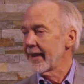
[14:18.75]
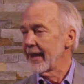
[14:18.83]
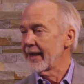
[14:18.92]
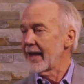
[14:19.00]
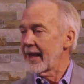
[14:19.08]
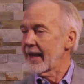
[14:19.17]

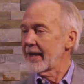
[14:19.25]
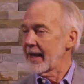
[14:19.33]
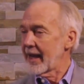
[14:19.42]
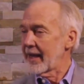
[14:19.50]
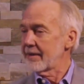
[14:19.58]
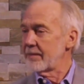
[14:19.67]
And I had
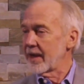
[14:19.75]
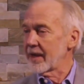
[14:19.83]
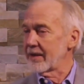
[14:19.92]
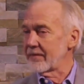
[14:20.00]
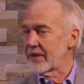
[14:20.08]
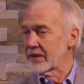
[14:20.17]
had my
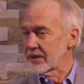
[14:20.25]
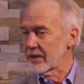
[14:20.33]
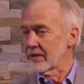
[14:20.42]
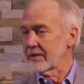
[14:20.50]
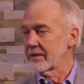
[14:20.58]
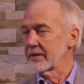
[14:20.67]
adventure.